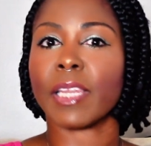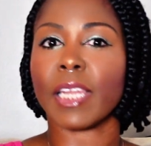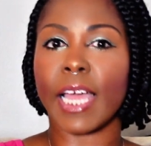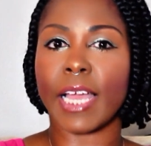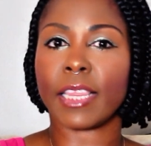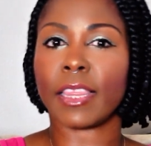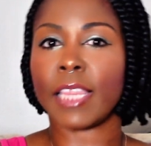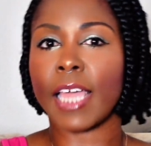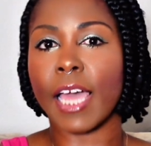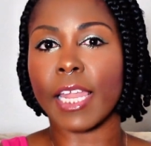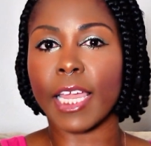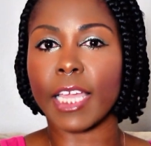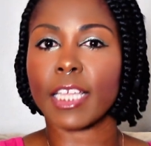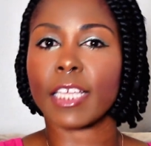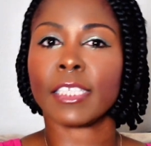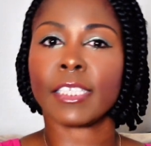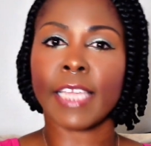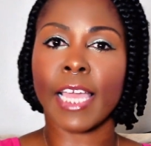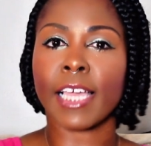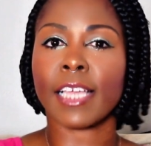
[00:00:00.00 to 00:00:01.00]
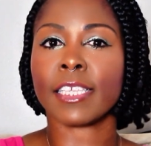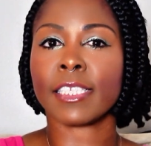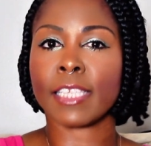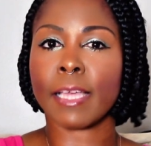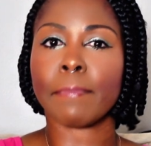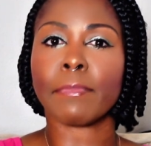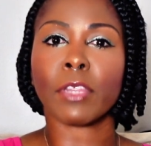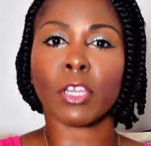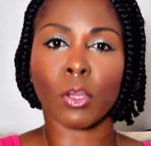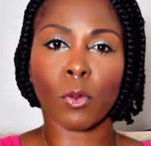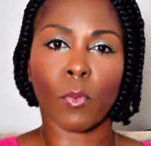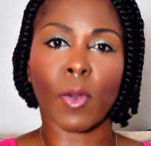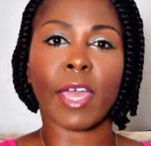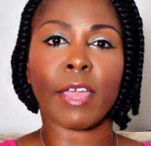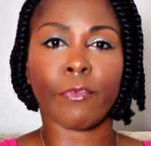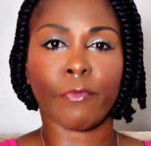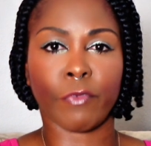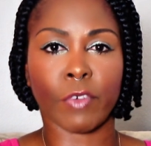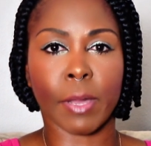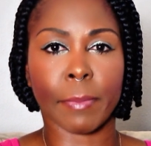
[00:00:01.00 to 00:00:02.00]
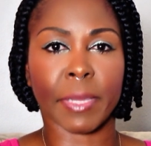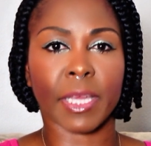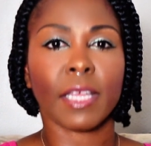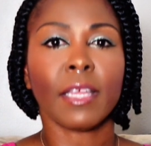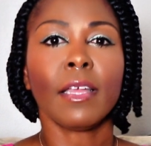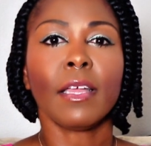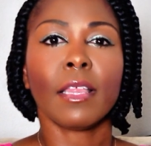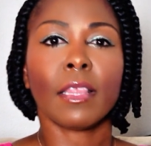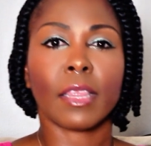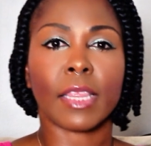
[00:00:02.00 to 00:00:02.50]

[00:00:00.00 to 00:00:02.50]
like that. Like you're taking something away from it.